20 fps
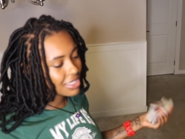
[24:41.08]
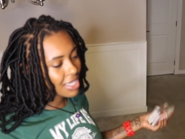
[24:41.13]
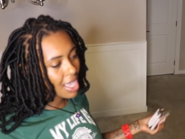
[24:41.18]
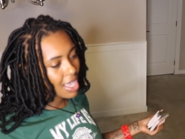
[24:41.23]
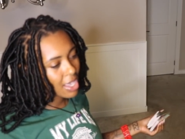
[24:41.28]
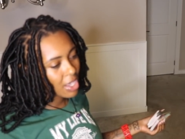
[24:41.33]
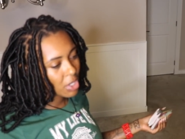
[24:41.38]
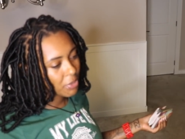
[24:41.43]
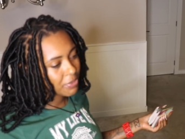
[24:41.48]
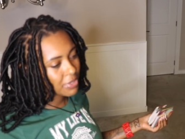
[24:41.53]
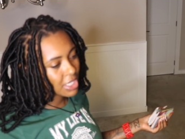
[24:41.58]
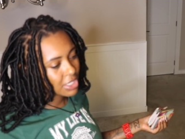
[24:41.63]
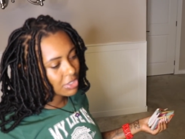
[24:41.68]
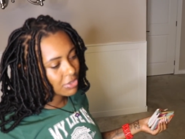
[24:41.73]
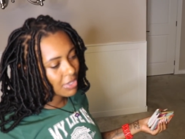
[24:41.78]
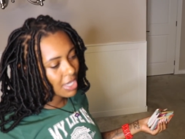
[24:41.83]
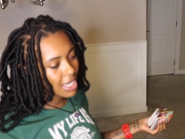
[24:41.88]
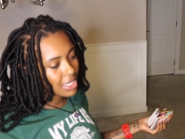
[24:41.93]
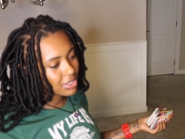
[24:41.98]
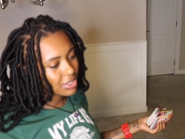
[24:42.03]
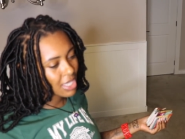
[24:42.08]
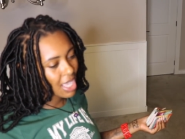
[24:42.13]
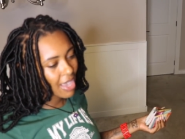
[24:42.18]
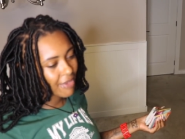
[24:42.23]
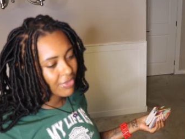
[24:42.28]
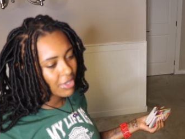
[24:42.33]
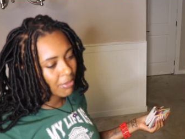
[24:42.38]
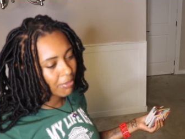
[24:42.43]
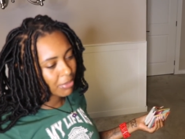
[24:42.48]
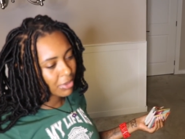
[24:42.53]
not helping that you guys
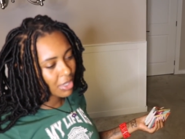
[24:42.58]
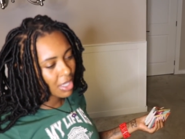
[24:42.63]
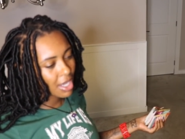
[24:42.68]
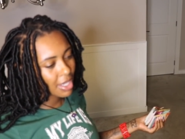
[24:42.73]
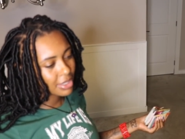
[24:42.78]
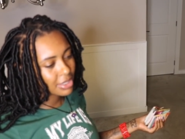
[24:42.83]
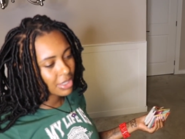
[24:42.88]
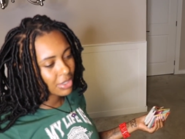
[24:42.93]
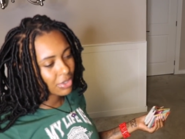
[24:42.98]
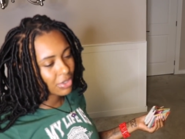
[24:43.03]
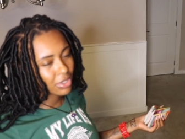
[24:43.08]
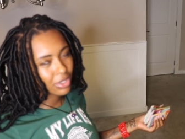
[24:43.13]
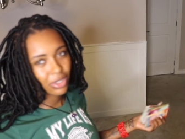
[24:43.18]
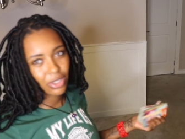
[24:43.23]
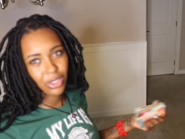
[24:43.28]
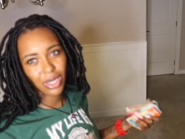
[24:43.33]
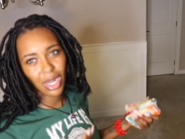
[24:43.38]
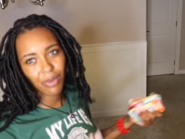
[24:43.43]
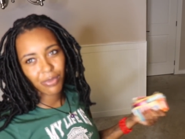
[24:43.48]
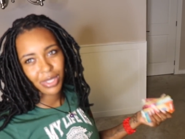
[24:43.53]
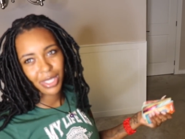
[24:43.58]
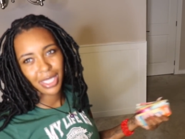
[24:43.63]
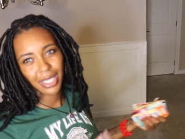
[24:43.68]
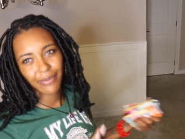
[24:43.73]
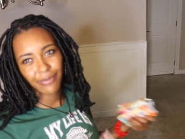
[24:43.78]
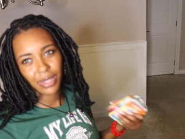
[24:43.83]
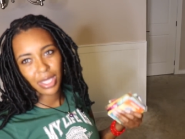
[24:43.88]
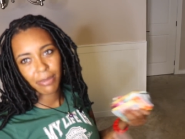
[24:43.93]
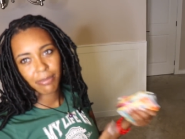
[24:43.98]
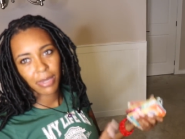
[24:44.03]
have them blocked and you're not really
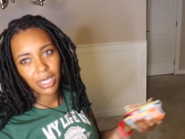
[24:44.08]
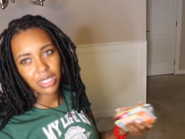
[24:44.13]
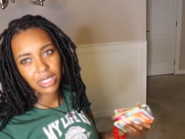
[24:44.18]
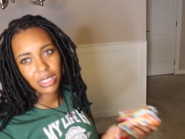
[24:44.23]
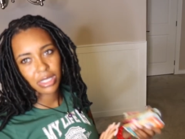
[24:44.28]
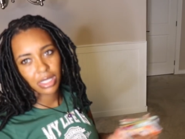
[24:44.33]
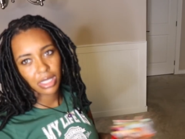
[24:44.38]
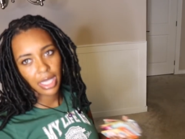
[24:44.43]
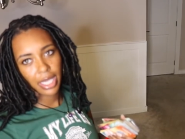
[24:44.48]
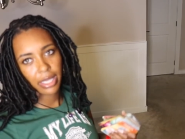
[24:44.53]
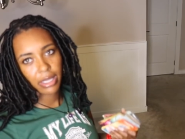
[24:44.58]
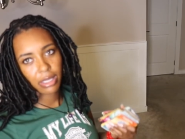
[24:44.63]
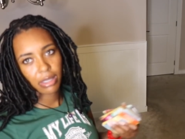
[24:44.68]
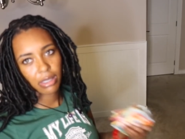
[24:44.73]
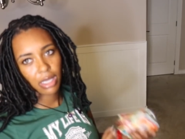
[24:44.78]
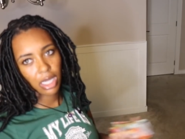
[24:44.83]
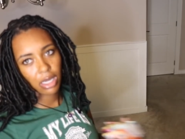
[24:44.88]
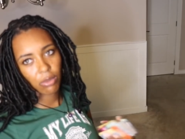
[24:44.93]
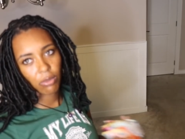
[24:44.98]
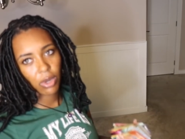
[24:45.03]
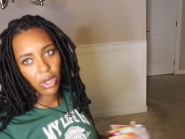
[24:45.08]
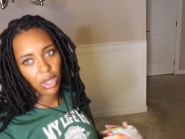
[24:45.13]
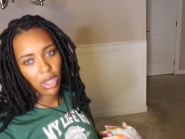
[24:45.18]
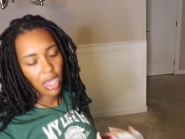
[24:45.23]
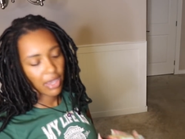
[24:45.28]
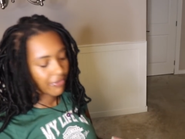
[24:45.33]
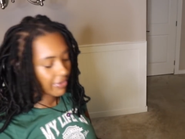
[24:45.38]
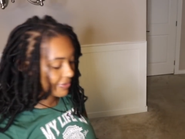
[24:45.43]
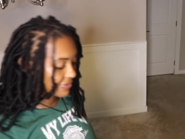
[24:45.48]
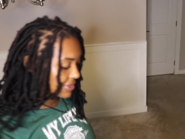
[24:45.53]
giving them much to, like, kind of work
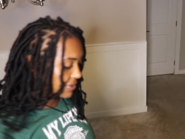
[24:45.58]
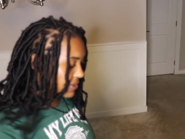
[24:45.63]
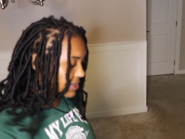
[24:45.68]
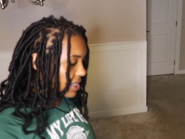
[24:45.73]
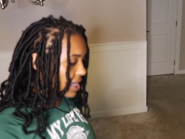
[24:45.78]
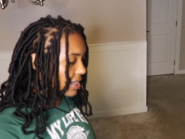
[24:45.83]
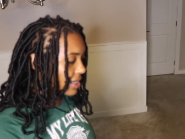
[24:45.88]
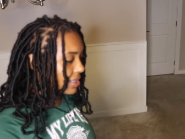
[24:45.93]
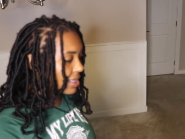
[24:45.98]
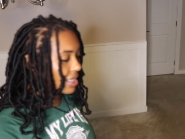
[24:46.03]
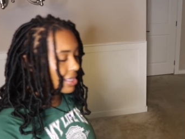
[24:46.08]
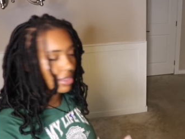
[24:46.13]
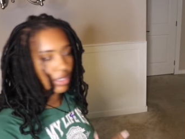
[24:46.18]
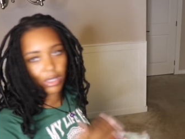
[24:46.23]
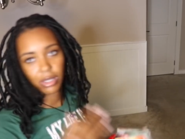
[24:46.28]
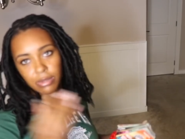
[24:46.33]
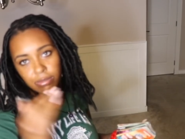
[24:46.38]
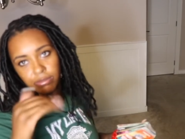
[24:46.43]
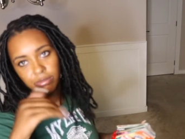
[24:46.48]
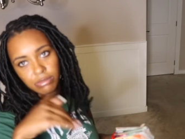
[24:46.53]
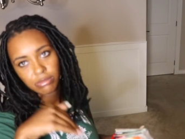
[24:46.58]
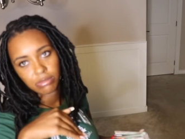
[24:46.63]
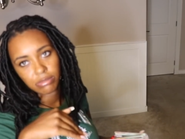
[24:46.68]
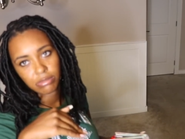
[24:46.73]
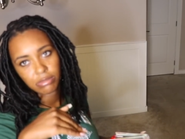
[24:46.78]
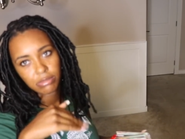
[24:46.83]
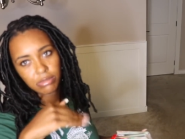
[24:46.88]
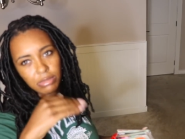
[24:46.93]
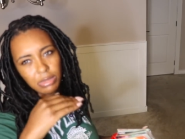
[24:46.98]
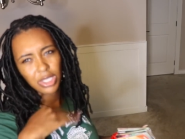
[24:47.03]
off of. So it's kind of like they're,
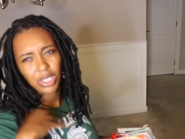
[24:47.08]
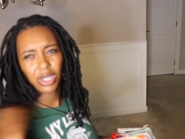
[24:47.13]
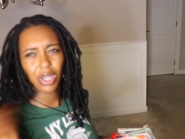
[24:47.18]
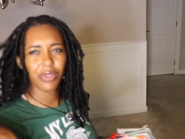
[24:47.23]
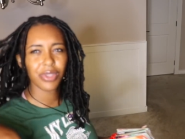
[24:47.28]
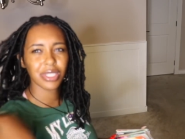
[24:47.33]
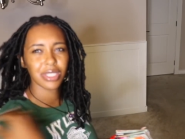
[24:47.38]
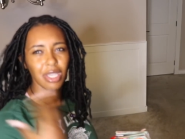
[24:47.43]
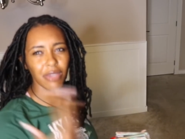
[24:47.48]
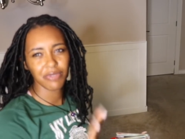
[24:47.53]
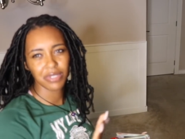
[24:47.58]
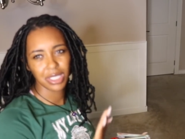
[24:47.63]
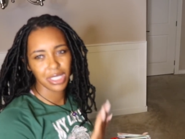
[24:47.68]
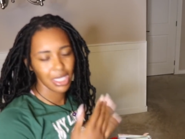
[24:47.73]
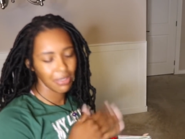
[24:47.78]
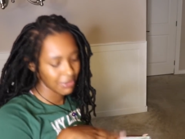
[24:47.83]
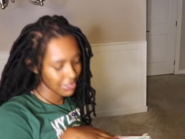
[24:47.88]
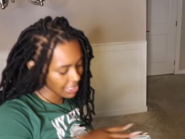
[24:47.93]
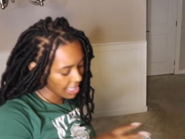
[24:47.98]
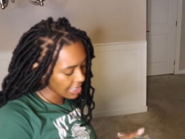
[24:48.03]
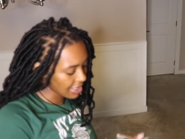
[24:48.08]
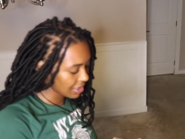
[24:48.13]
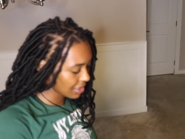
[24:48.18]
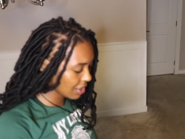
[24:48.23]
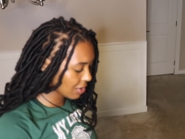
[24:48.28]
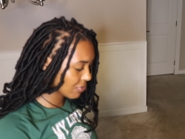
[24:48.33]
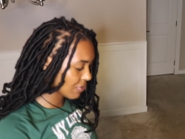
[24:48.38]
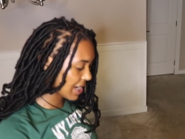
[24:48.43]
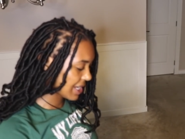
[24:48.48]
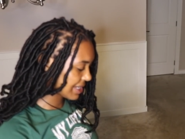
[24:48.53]
you know, the self-esteem is kind of
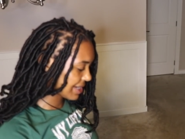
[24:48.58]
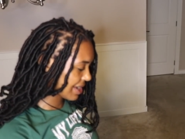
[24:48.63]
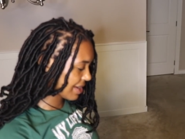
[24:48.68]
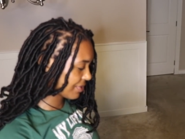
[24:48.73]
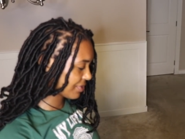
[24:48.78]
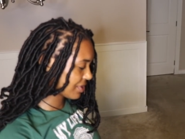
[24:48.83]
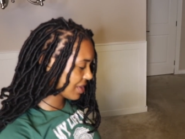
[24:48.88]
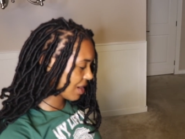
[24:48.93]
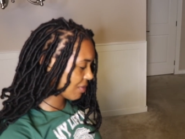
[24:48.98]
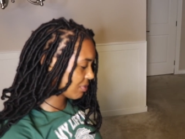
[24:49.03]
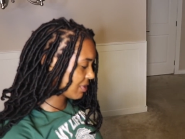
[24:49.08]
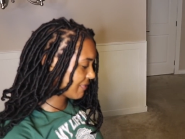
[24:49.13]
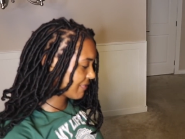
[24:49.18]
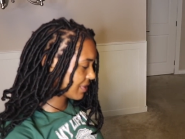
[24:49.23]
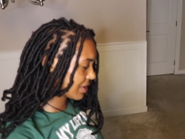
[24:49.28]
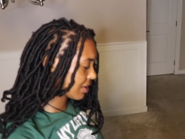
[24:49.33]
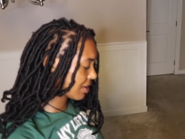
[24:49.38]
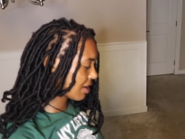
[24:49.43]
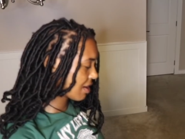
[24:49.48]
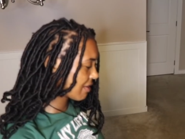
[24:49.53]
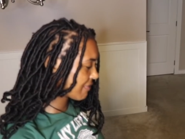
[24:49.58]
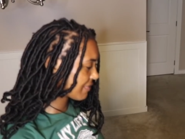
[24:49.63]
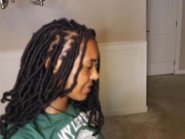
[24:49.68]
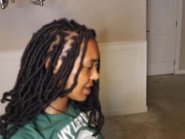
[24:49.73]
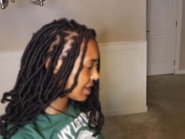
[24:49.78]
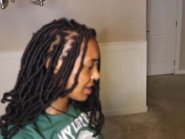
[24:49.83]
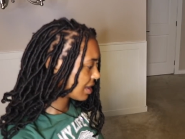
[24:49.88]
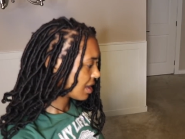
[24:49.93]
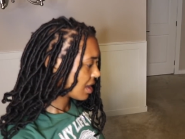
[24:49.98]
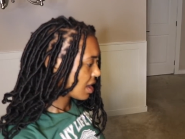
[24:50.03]
low right now. They're not really feeling
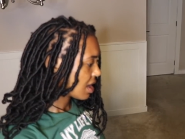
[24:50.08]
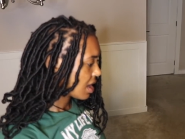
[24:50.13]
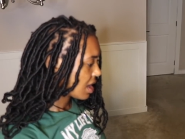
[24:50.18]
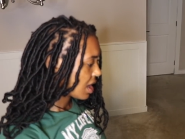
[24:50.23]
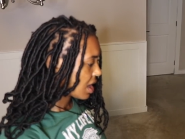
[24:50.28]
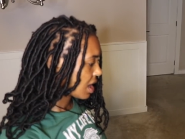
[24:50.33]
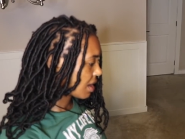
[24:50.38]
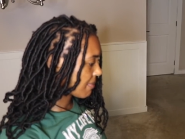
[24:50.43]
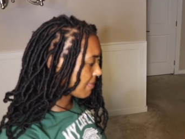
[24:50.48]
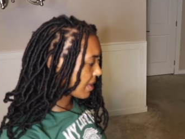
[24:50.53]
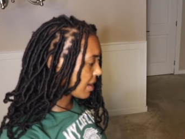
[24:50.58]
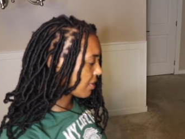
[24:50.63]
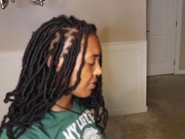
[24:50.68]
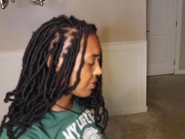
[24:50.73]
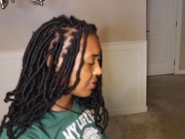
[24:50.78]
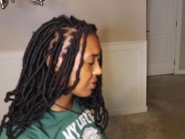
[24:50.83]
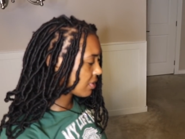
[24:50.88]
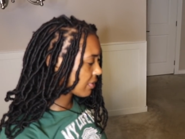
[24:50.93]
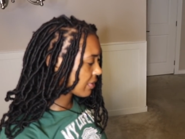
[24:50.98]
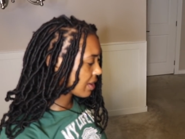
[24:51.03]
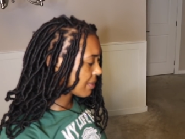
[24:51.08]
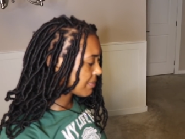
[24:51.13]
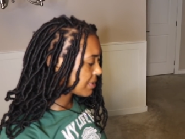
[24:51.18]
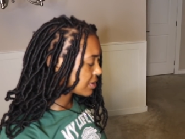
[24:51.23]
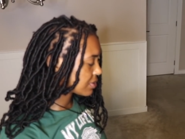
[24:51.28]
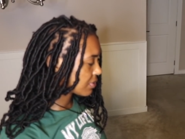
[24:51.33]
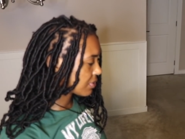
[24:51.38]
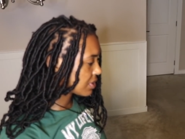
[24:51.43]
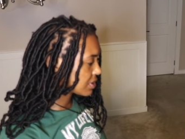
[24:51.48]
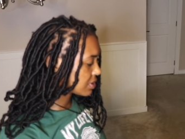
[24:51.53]
confident about, you know, coming
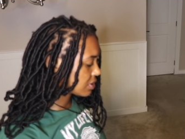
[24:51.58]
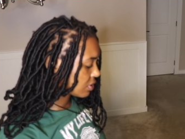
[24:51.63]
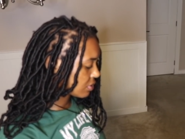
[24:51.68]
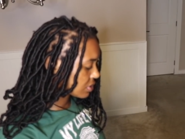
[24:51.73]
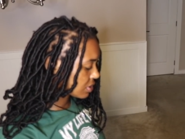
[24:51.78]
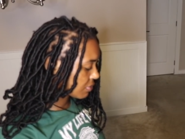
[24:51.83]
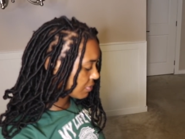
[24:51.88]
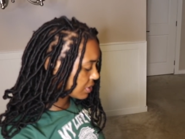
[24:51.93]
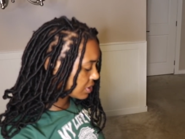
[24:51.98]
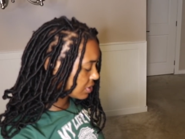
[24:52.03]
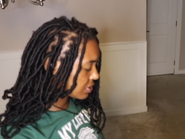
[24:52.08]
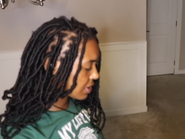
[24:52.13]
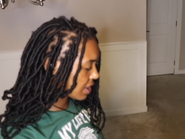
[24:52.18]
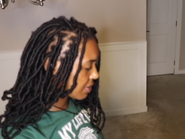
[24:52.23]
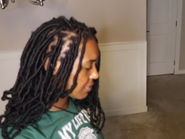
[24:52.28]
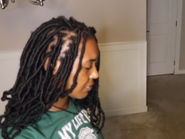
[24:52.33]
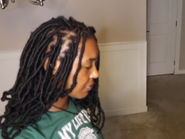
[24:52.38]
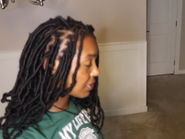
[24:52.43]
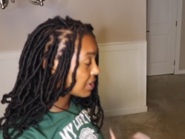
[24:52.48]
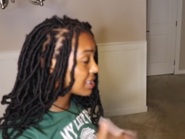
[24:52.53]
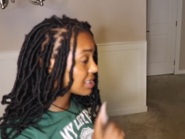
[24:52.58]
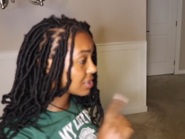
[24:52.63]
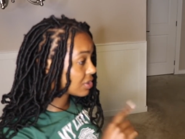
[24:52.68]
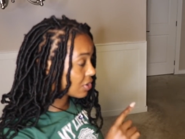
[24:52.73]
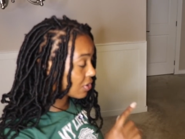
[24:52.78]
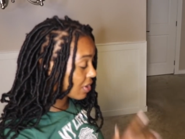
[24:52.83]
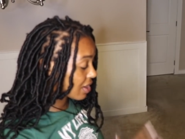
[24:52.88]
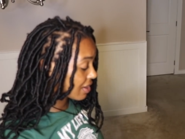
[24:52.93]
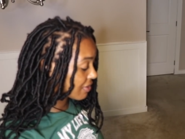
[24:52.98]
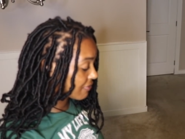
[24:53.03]
towards you. So what you got, what is
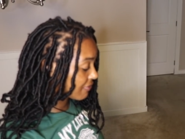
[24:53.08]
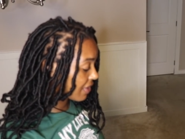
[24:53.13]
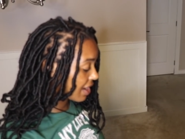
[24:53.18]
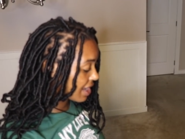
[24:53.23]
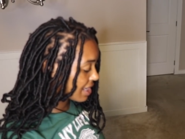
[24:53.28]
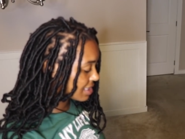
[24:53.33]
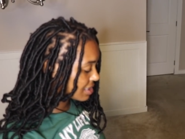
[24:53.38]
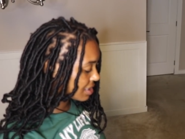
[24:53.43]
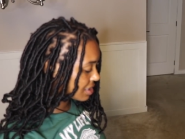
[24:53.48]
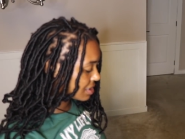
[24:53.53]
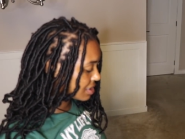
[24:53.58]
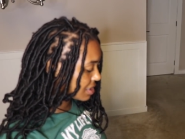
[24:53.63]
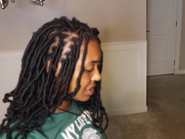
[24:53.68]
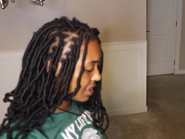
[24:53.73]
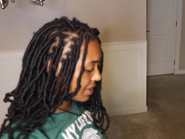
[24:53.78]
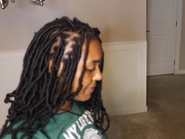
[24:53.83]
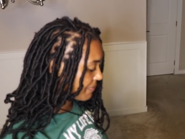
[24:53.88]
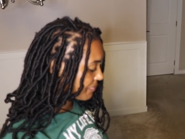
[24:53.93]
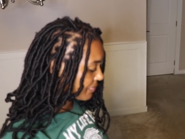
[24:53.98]
your advice? Let's see.